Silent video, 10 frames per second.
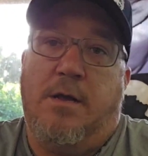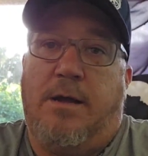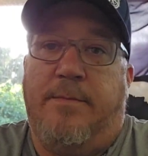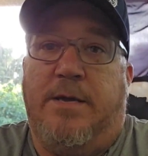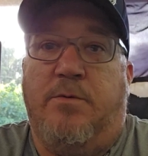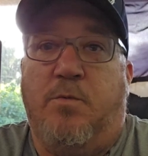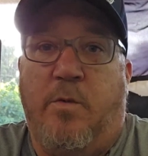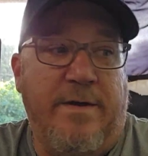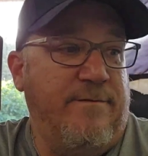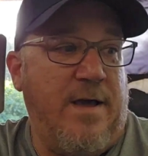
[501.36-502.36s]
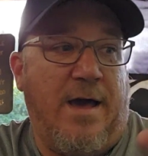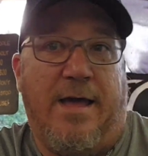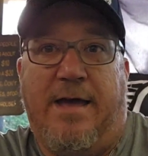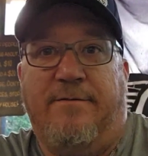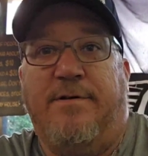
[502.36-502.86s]
I mean, we've got
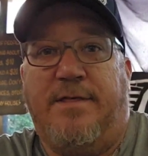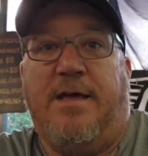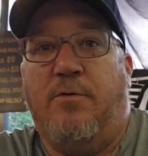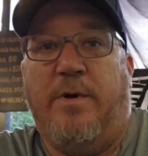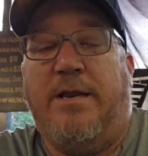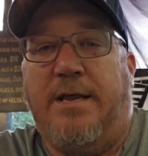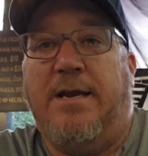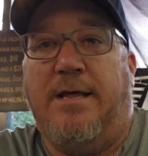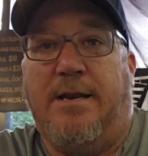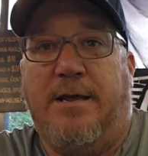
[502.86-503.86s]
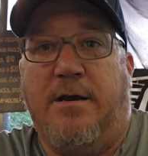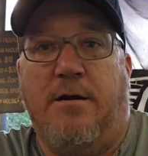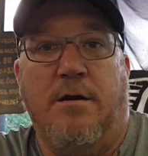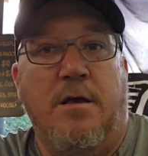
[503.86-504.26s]
everything we need in here.